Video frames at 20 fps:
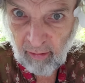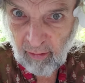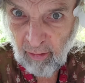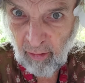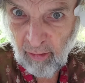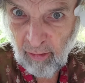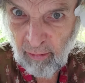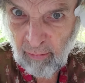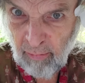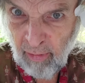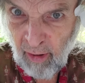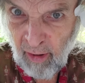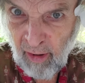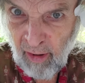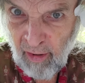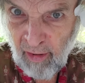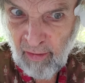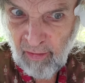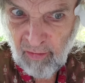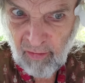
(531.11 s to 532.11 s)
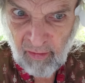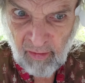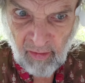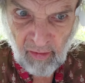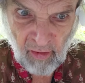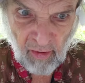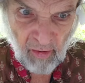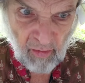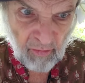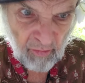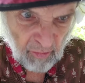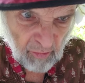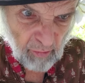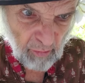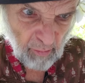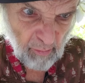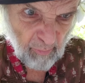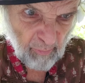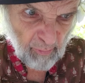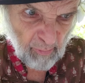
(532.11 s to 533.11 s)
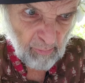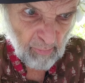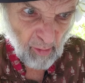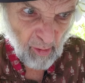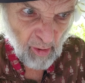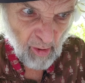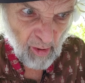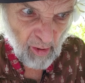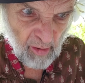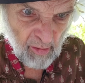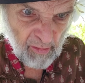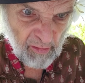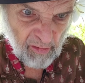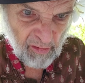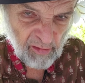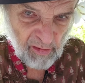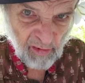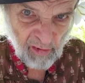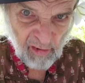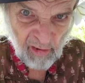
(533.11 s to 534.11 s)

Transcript: Gold bars. Silver bars,